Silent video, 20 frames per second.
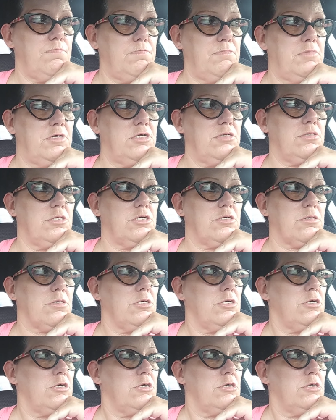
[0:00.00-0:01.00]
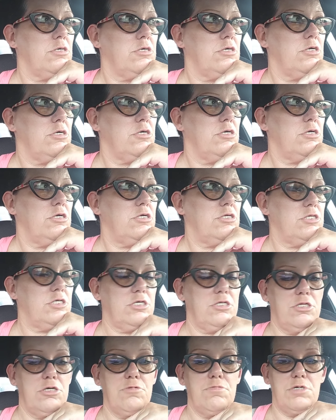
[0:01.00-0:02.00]
been there. And I
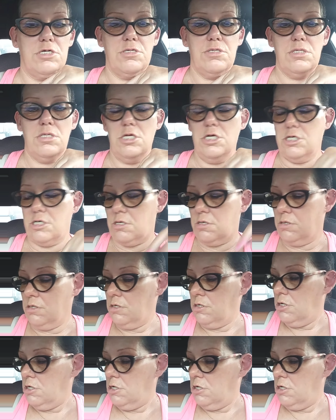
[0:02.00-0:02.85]
know what it's like.